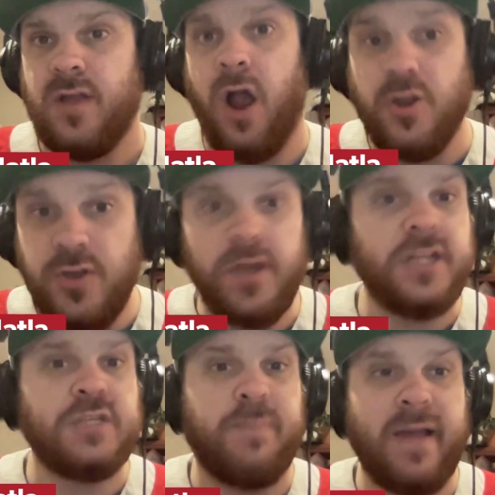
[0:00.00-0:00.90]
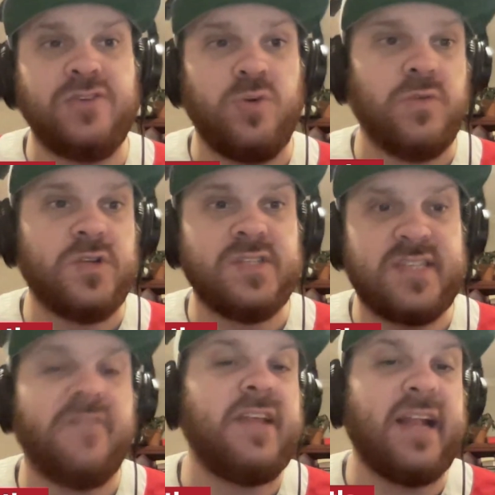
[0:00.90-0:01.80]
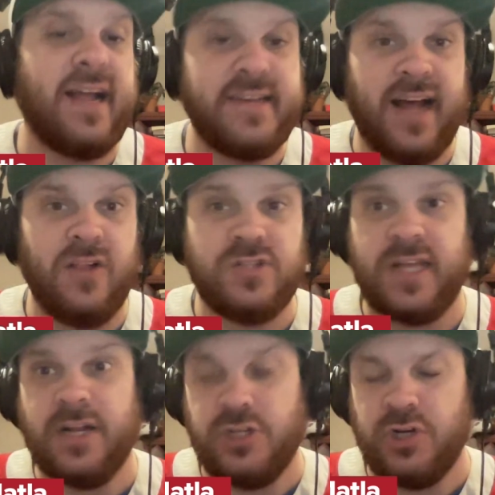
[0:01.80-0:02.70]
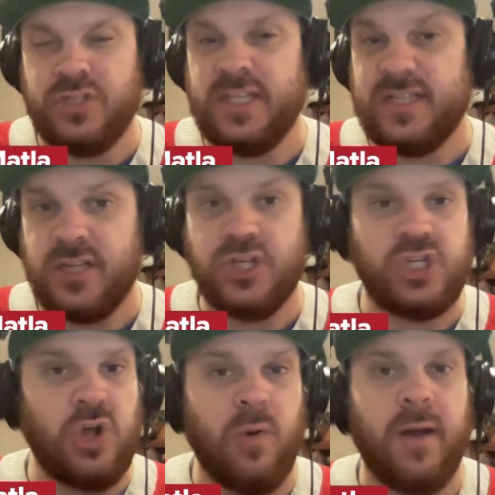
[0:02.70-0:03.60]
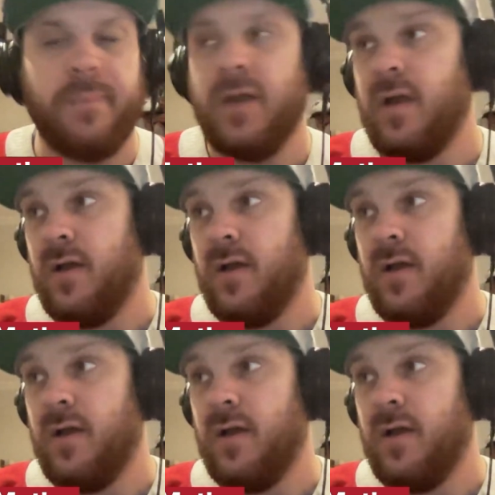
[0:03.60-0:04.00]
Are you going to spend $279 on a jersey that's going to show up